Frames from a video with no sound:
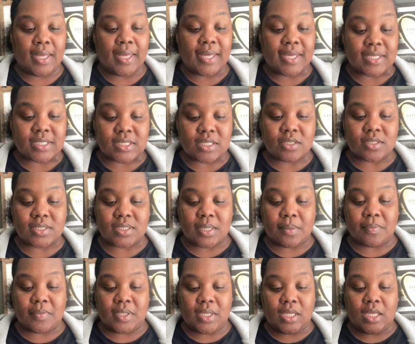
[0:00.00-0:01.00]
Is there
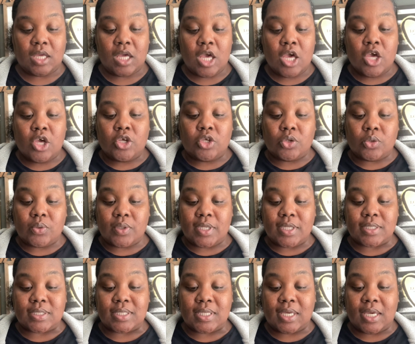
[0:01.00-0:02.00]
something you
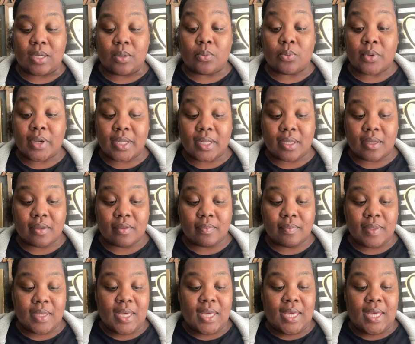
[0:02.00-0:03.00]
need to get rid of?
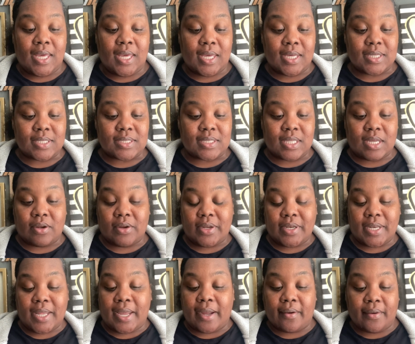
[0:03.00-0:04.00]
Is there
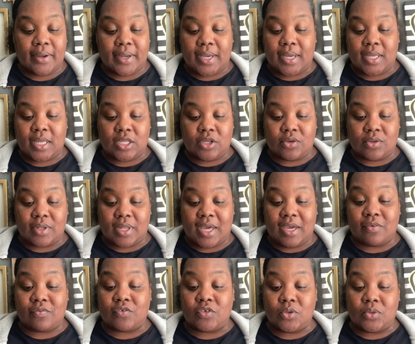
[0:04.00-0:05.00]
an area in your
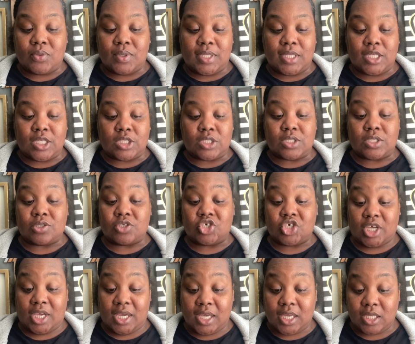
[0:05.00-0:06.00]
life you need to
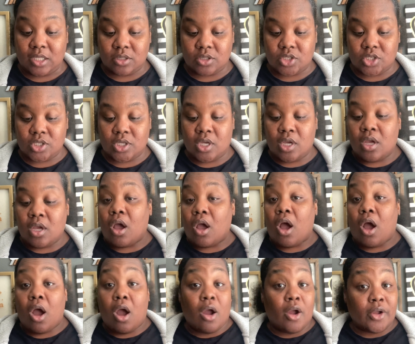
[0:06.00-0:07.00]
change?
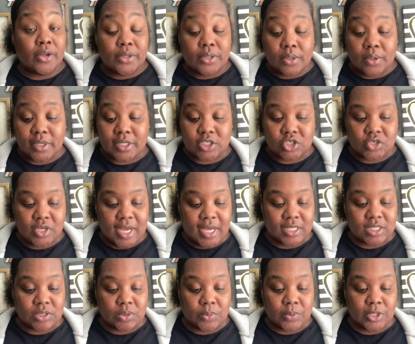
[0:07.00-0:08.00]
Are you on
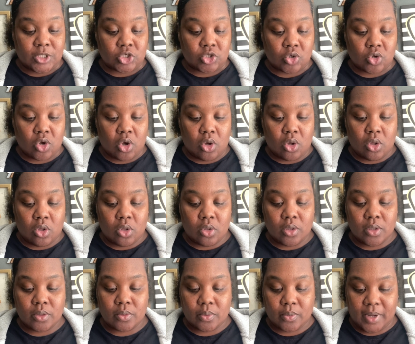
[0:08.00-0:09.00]
track to reach your goal?
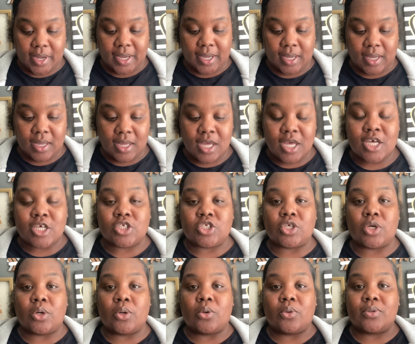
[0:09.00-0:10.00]
Right?
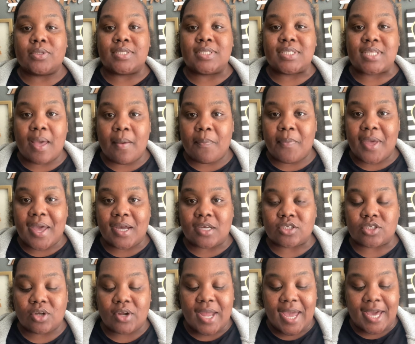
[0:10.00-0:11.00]
So
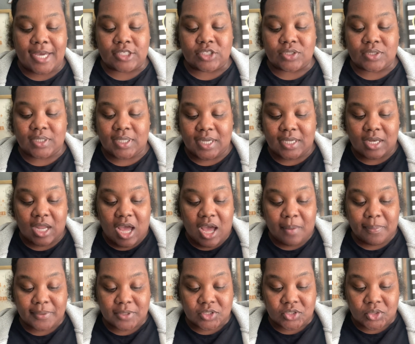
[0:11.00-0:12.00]
setbacks are actually an
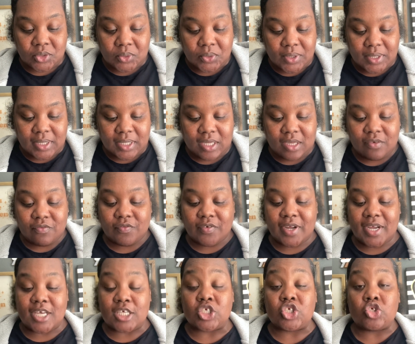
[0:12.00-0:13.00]
opportunity
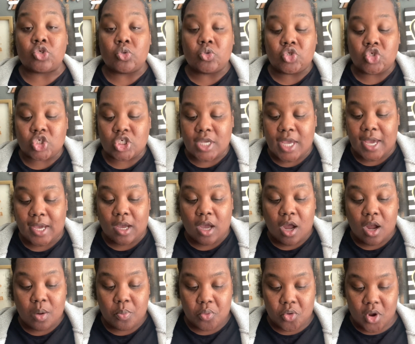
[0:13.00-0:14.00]
for us to check
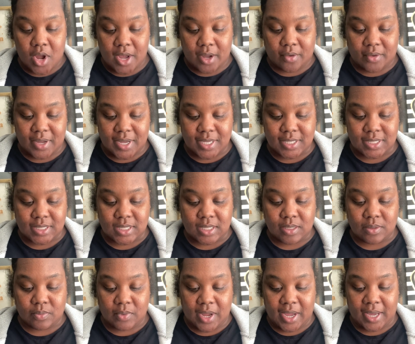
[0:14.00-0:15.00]
our progress,
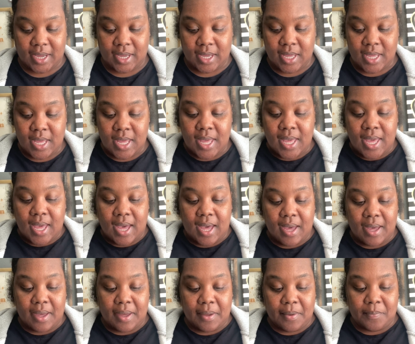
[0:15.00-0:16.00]
right?
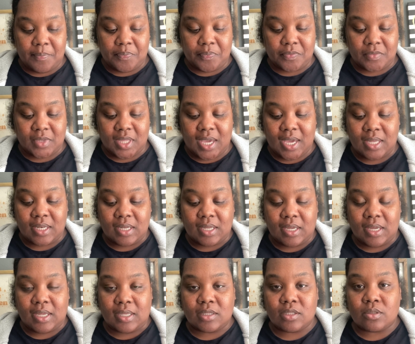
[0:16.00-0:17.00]
Um, and
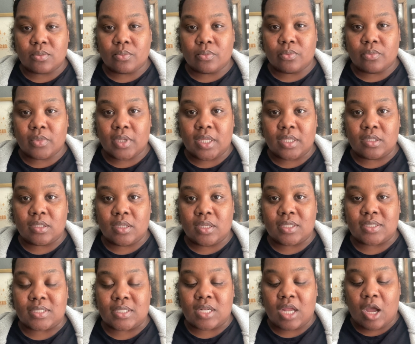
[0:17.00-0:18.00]
it and
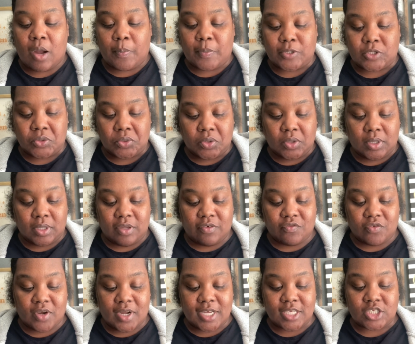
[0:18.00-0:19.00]
it's an opportunity
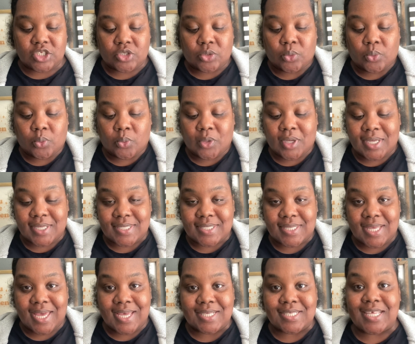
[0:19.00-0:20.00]
for us to
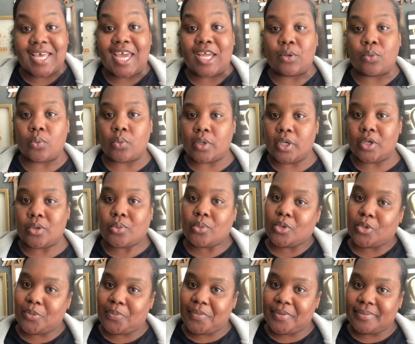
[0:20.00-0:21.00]
reassess and
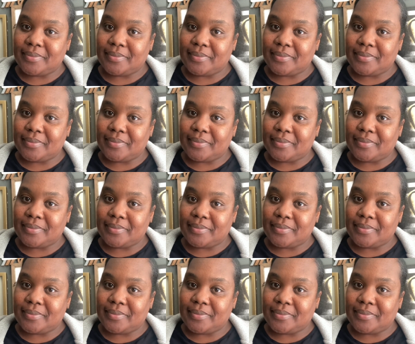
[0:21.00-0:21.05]
regroup.